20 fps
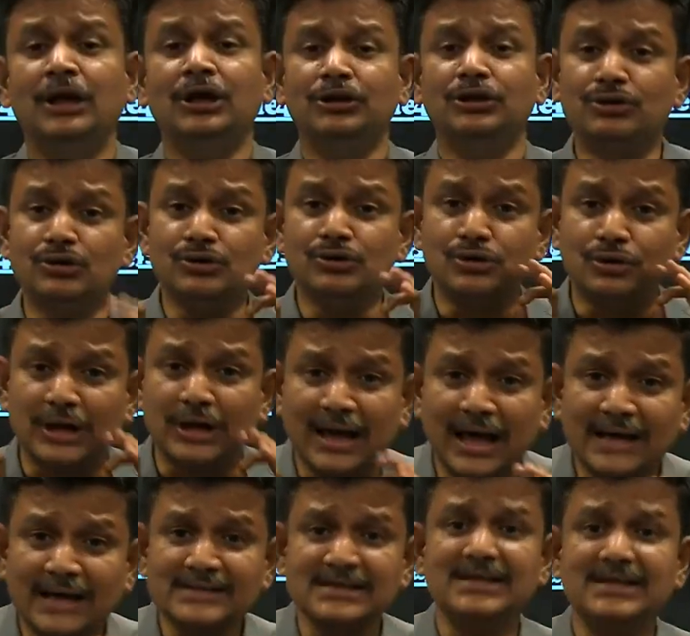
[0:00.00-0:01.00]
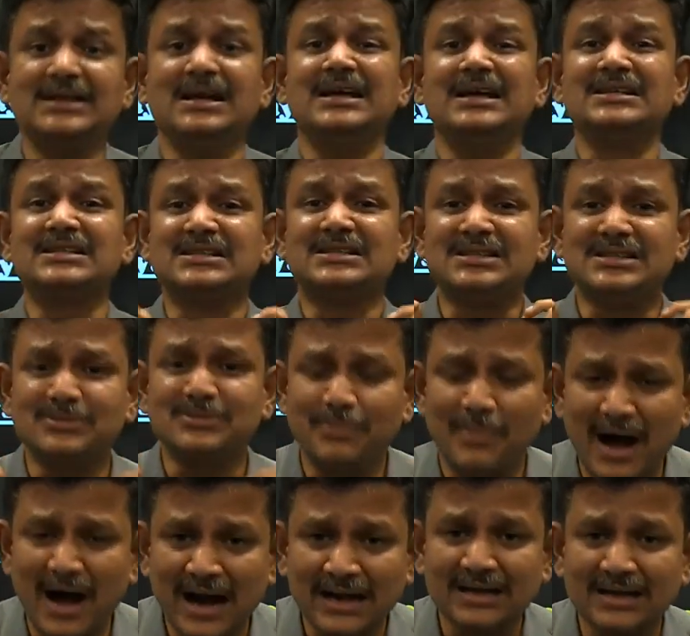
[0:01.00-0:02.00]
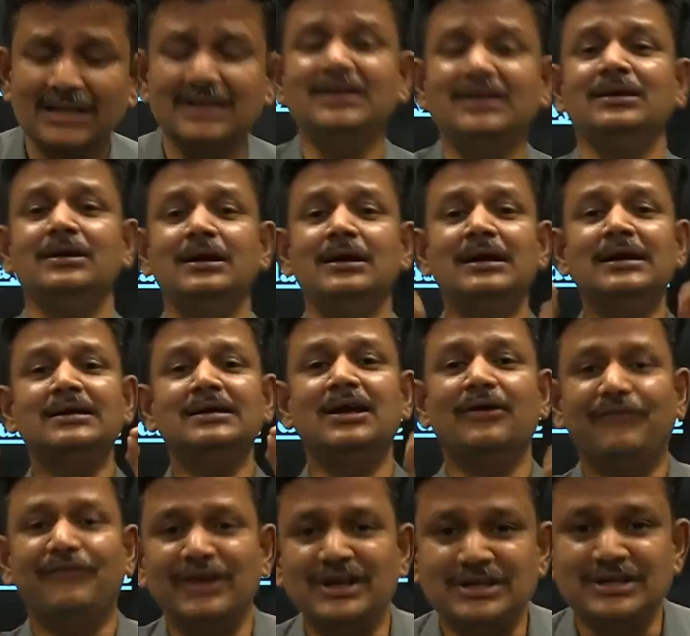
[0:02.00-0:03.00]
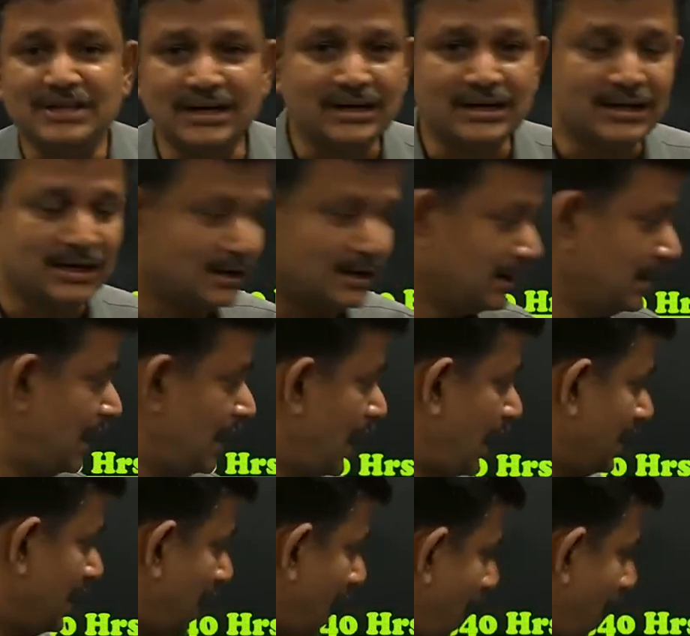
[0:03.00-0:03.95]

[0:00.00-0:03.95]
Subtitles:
you utilize it smartly, efficiently. And